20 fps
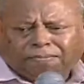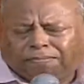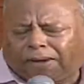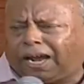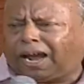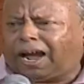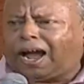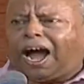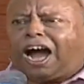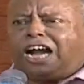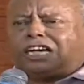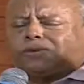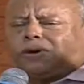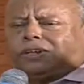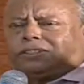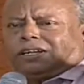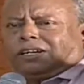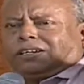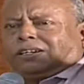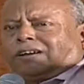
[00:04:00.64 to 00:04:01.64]
My heart
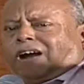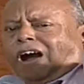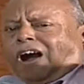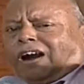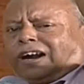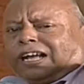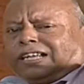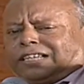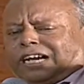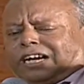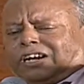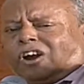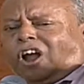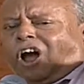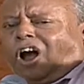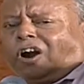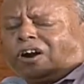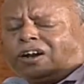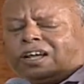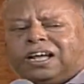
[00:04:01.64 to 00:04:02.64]
was on God. I said,
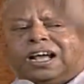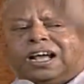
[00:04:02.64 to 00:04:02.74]
Lord,